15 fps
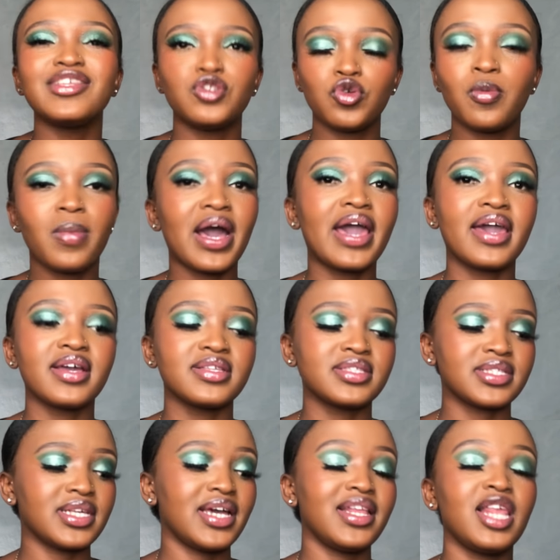to buy it.
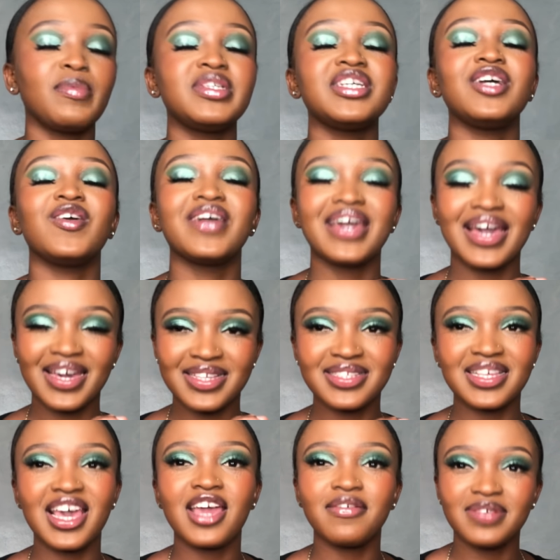And let me tell you guys,
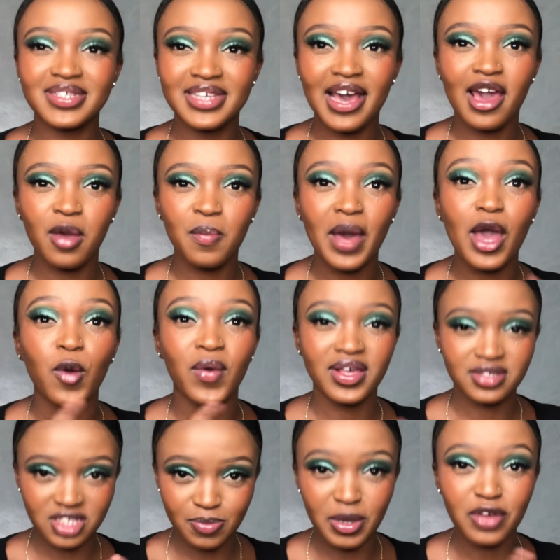every time I wear
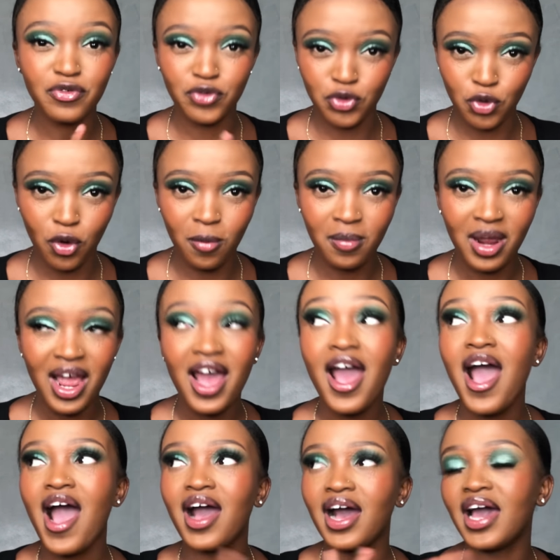this perfume,
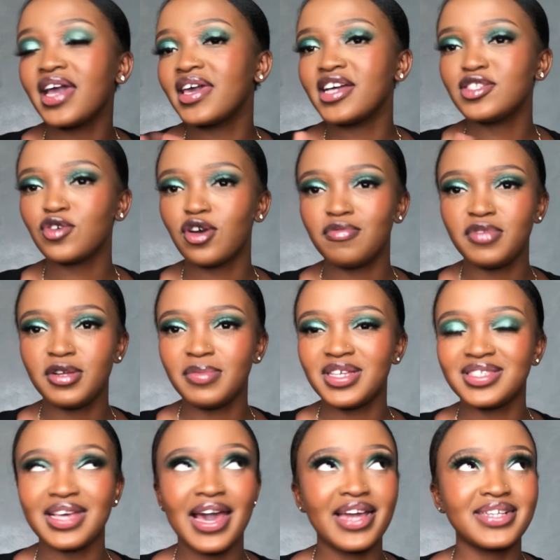I get compliments.
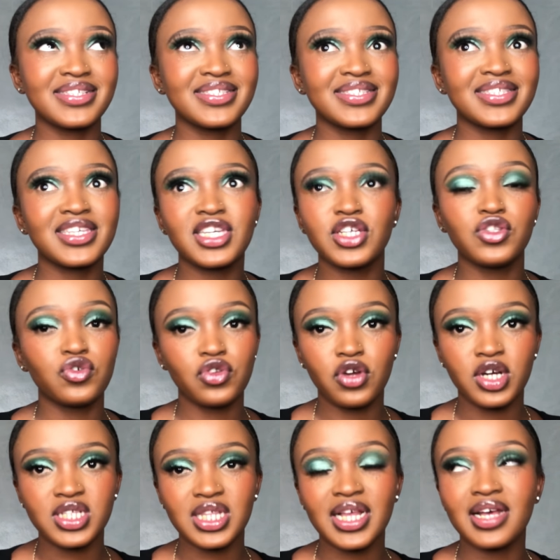I kid you not.
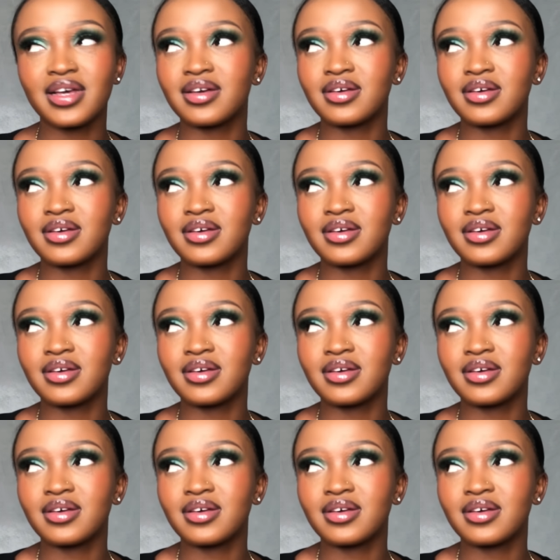Like,